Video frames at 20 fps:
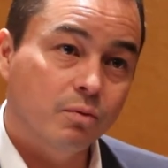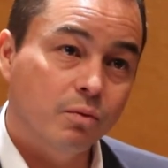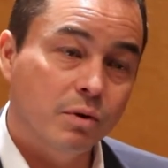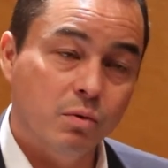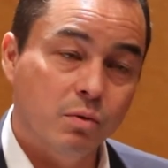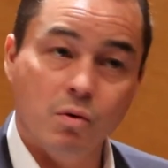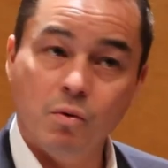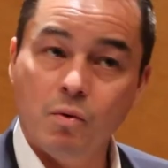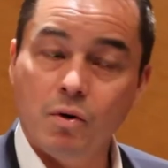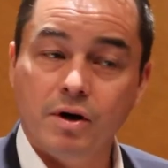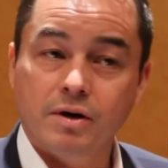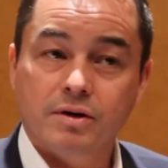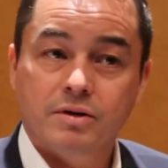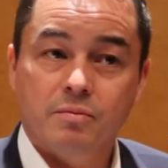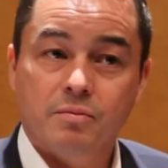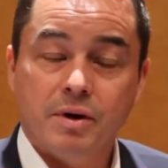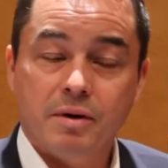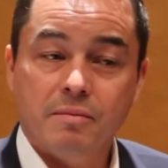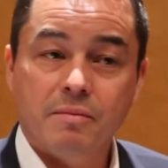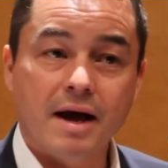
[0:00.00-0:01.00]
We will work
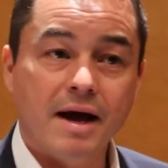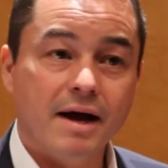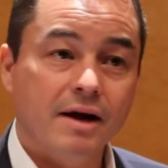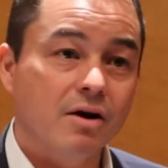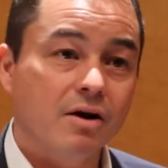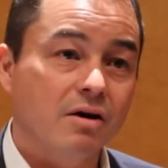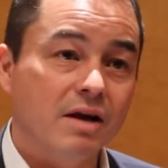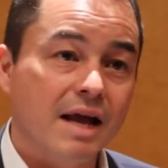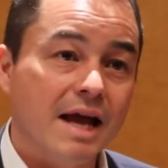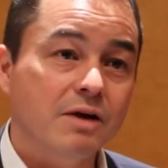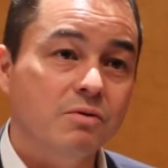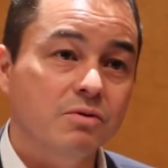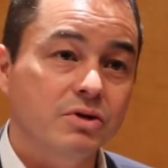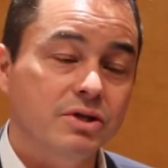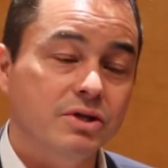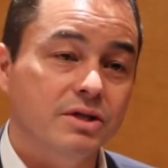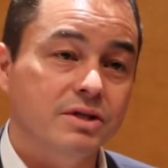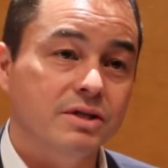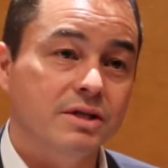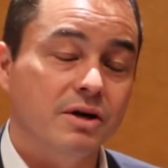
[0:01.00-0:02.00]
to bring back our
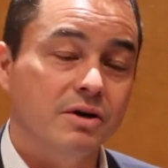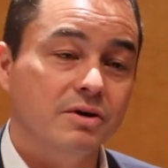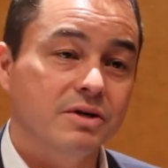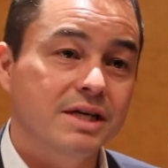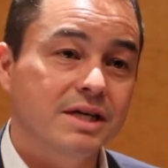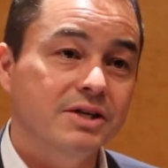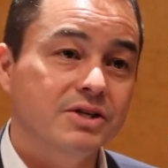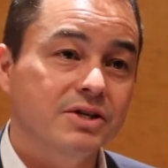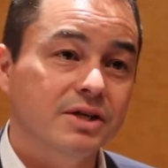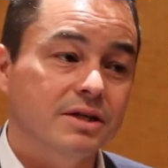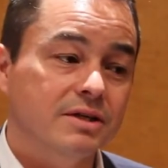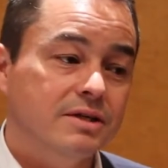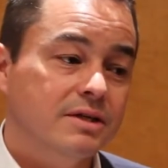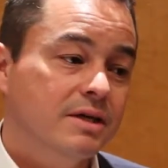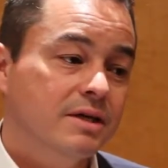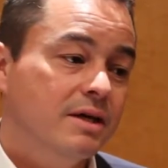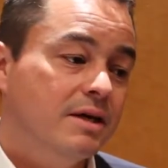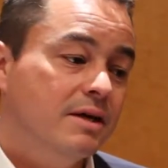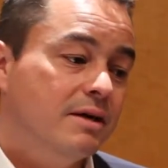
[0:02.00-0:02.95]
languages and our teachings.